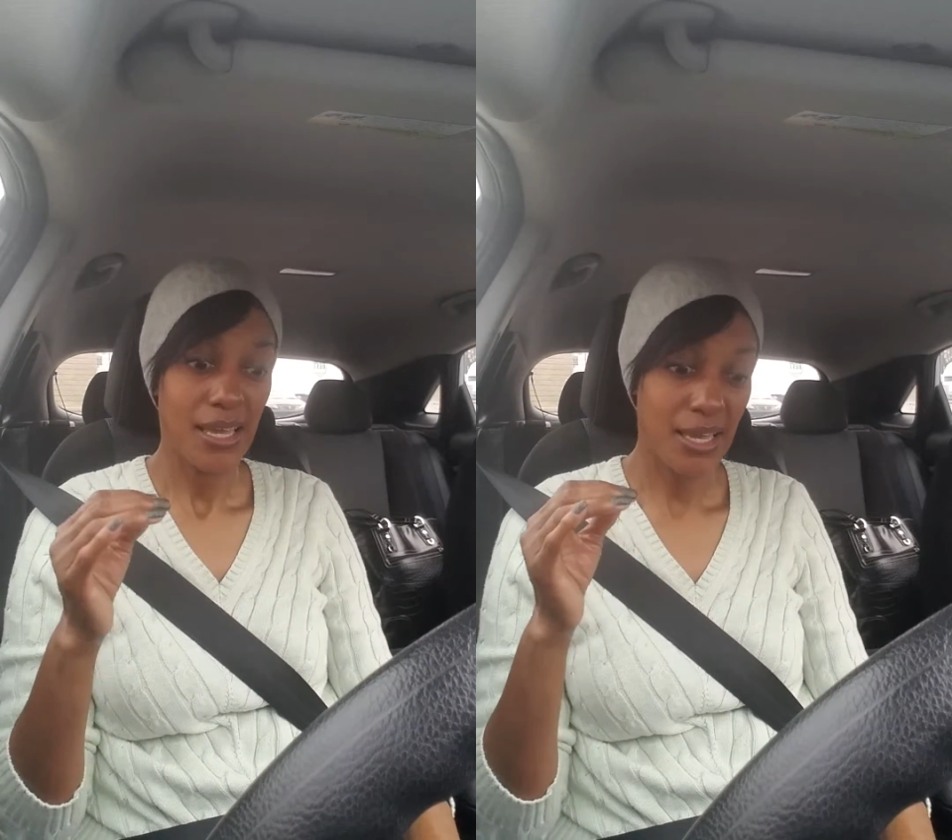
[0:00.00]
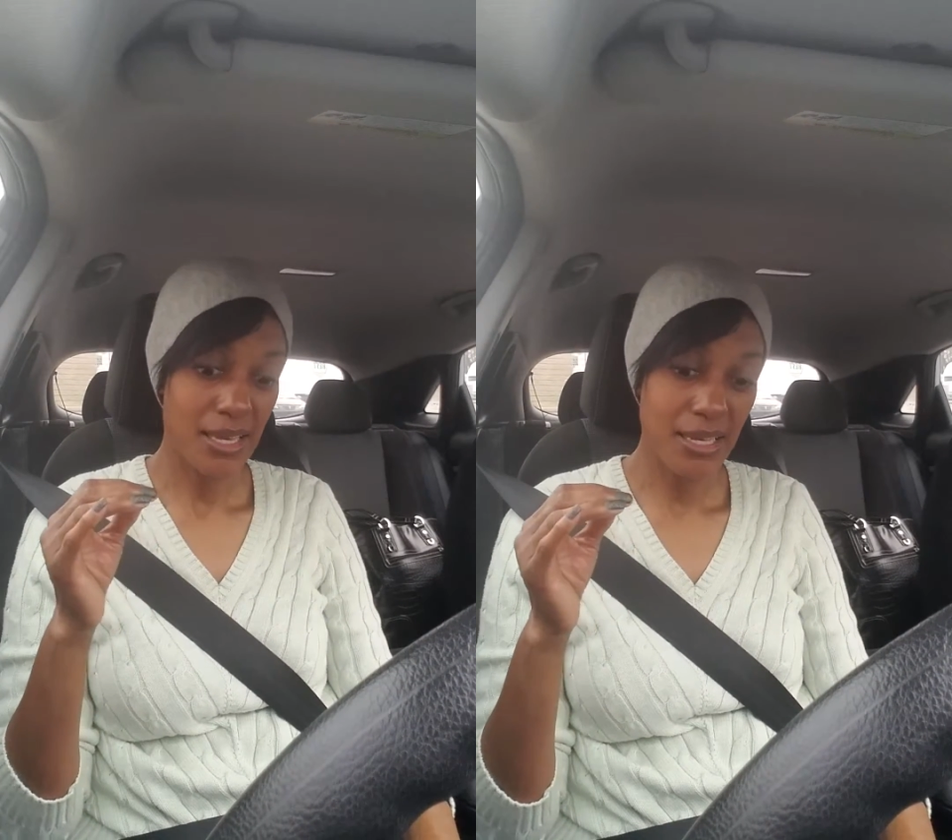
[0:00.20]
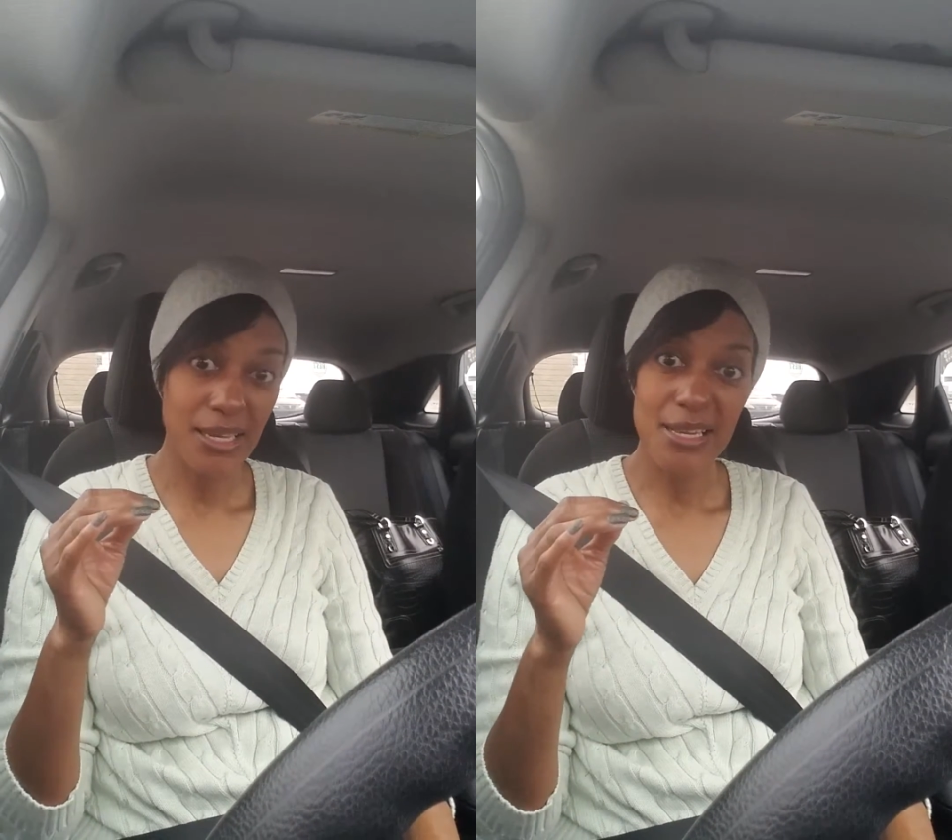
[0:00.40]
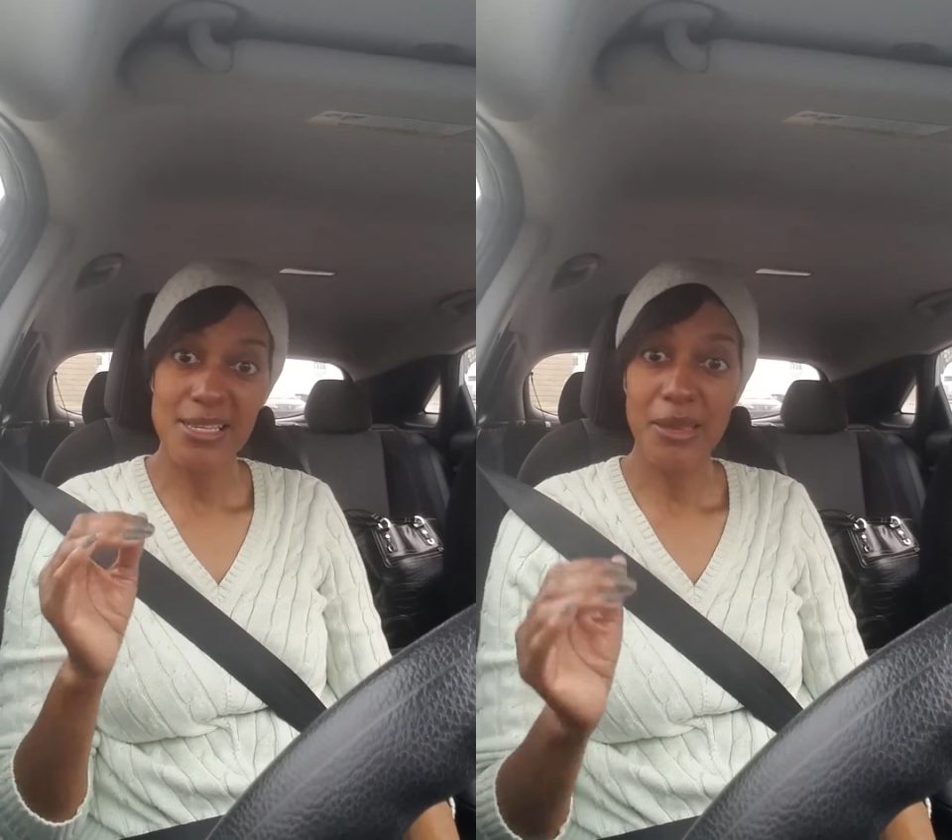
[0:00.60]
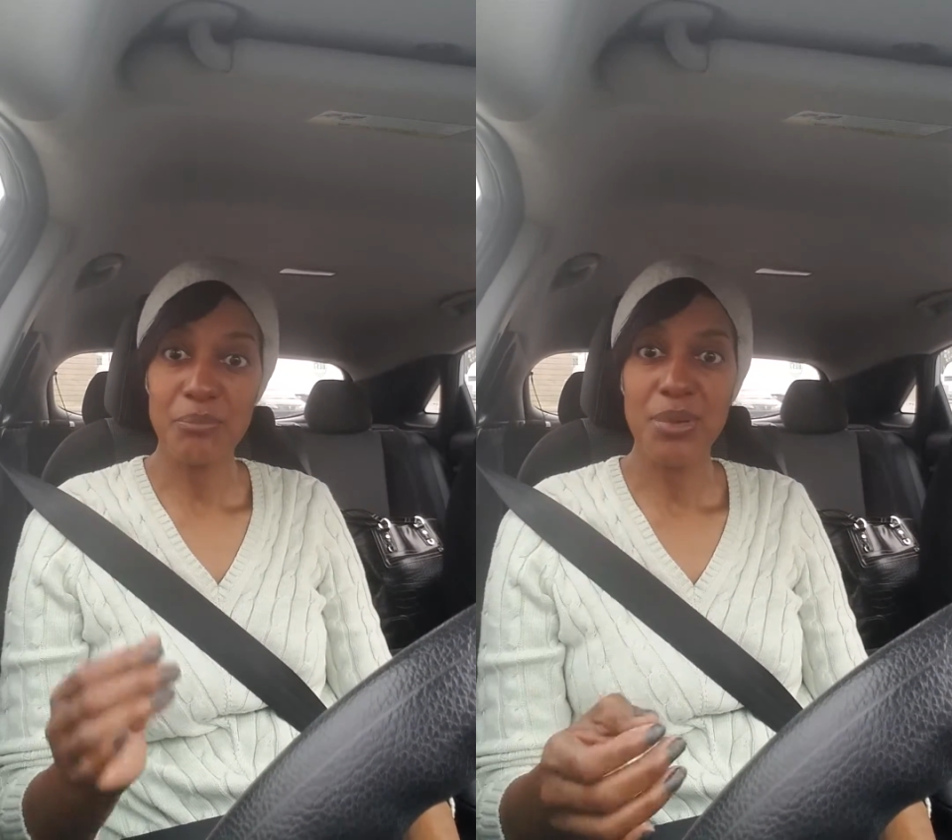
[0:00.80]
and it is
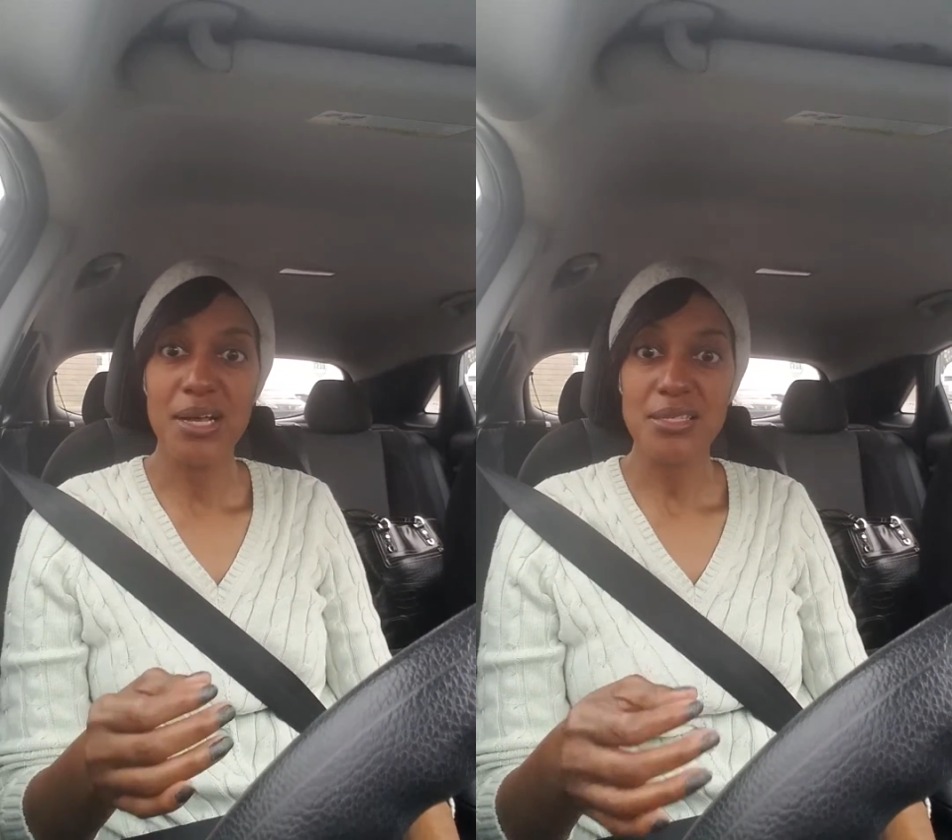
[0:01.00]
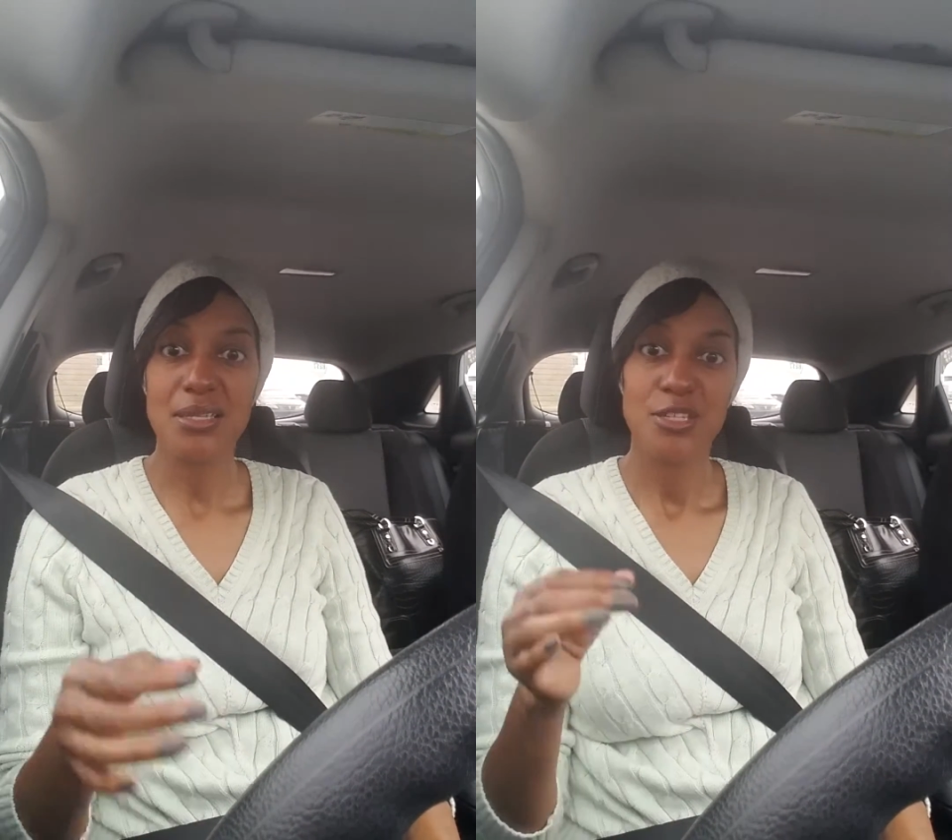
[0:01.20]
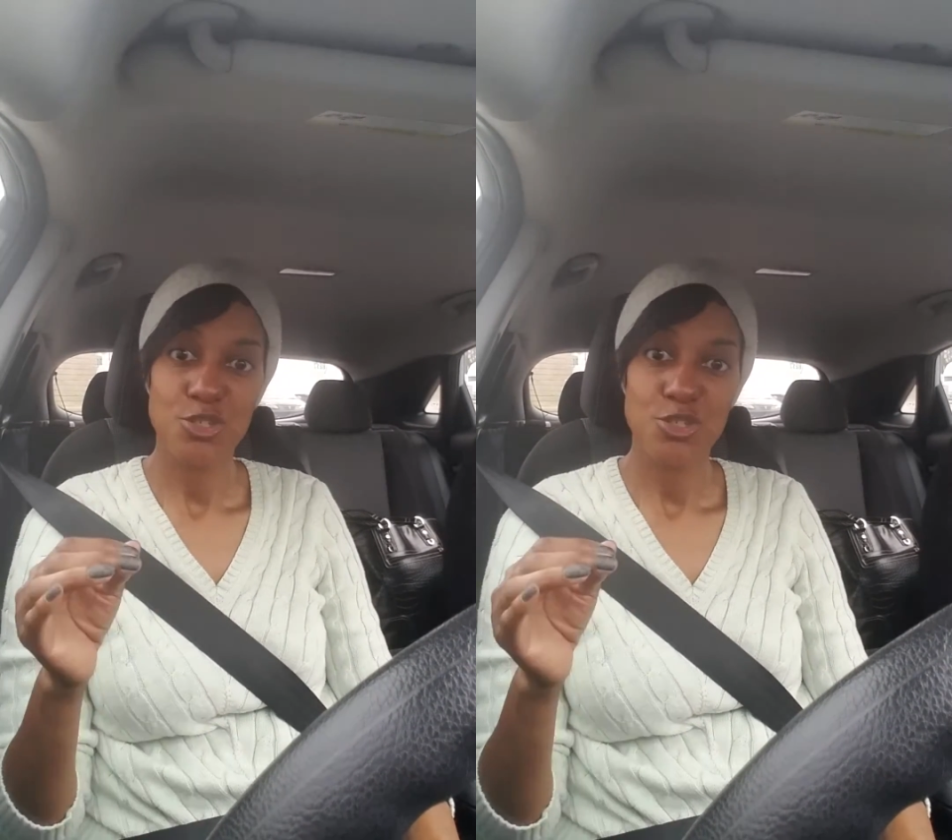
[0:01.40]
a must